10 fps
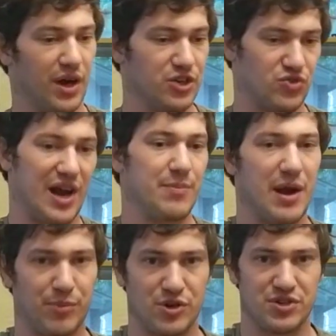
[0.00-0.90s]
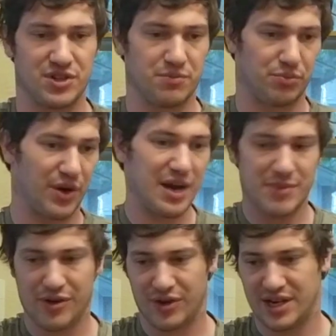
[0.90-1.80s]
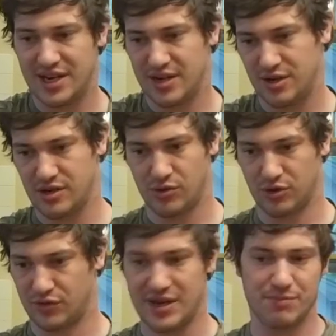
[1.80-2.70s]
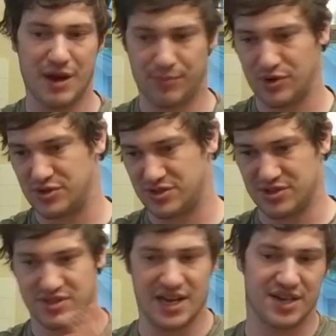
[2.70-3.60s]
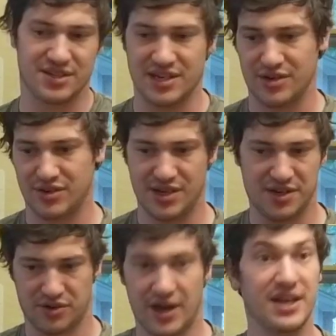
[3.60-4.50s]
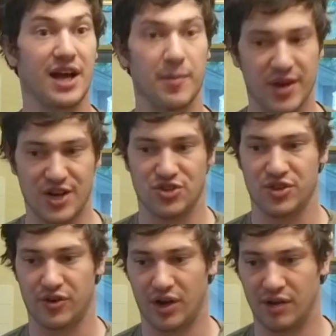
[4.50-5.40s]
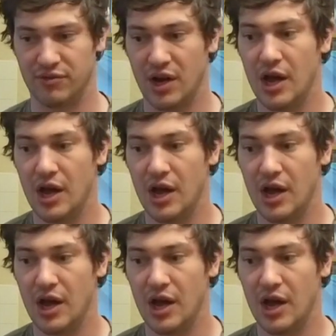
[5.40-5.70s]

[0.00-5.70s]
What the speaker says: dried peppers in primary, or green peppers in secondary, or any combination thereof.